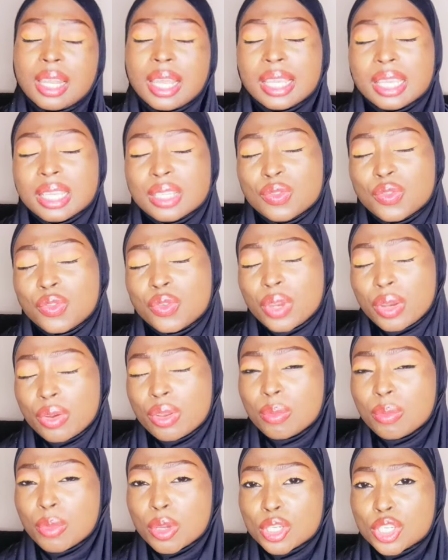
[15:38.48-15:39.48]
it
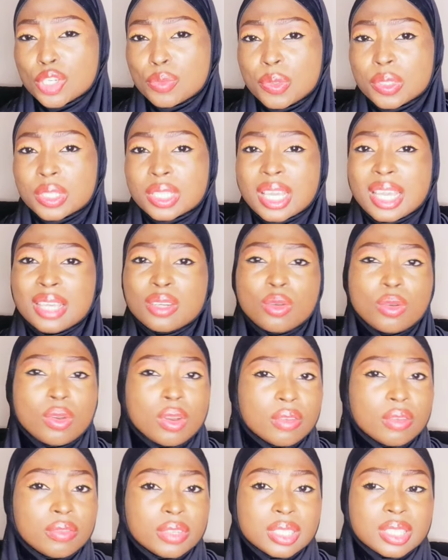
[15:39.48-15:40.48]
very much, but I don't
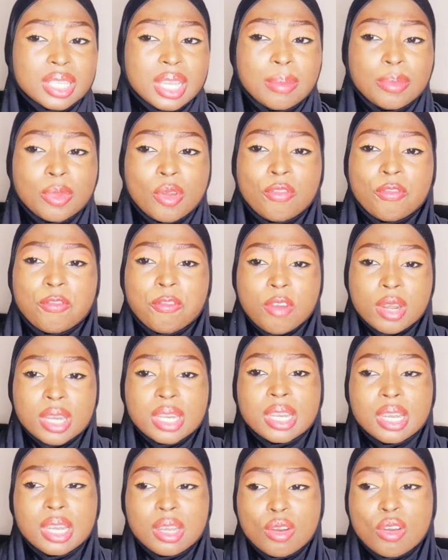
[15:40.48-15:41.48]
love it. I'm not
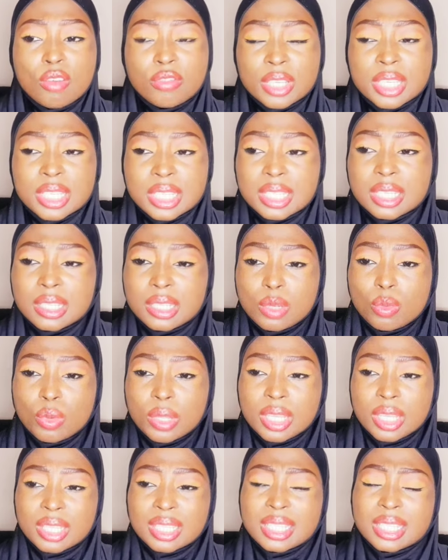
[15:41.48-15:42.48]
falling in love instantly
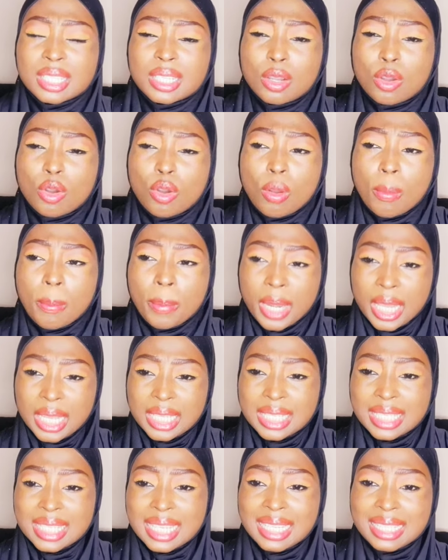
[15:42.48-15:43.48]
with it. It's a
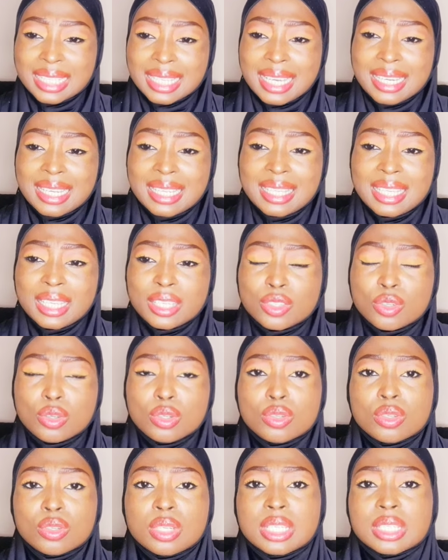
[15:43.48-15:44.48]
complex scent, and I think it's
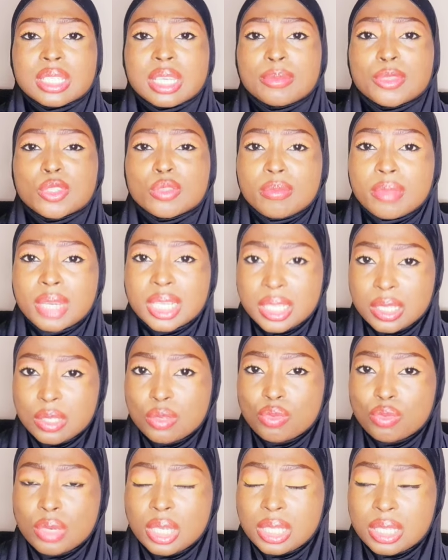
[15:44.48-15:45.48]
going to need time to
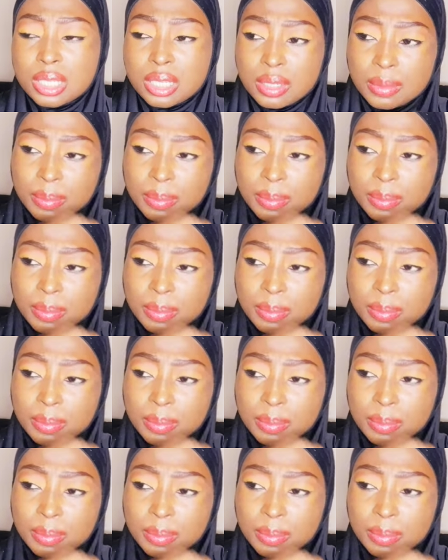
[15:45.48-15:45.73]
macerate.